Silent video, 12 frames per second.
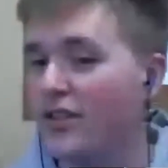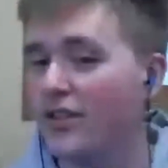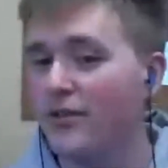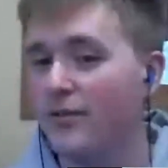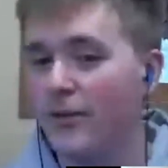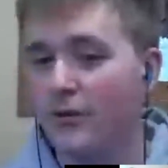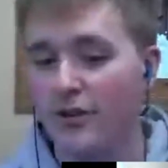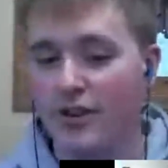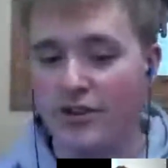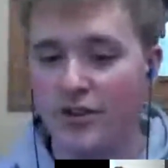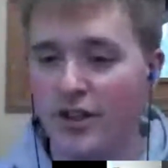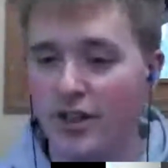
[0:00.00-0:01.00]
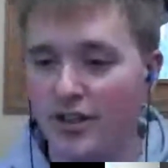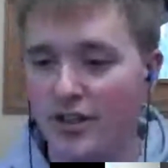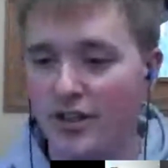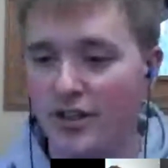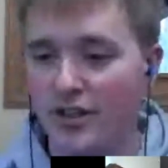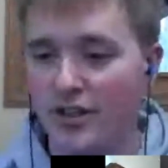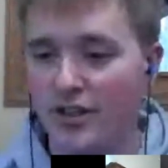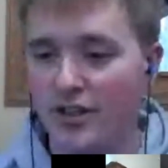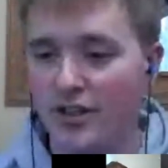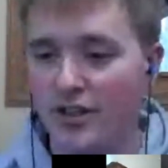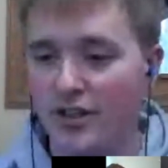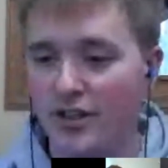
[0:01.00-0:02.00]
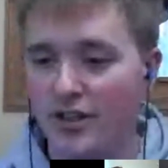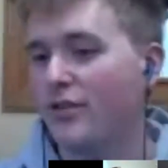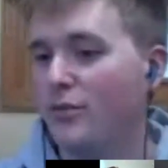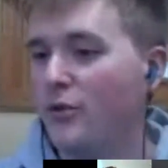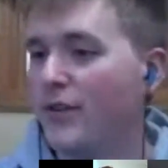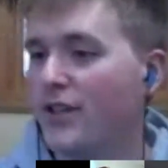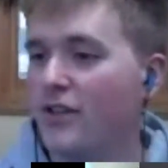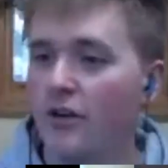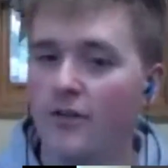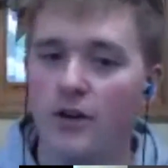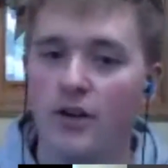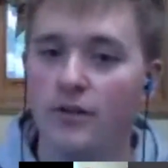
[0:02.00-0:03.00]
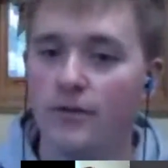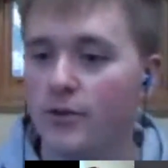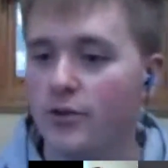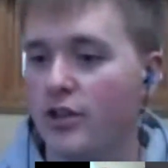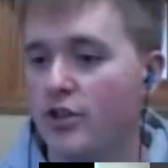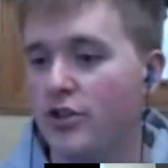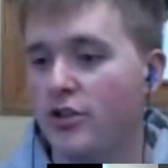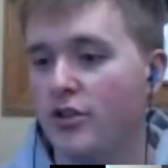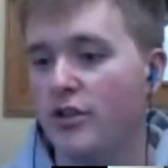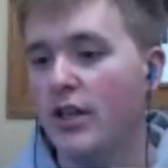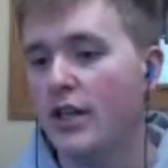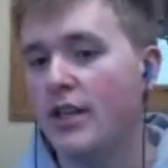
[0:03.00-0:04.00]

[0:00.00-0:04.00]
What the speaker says: and Florian took on this week was moving some of our infrastructure,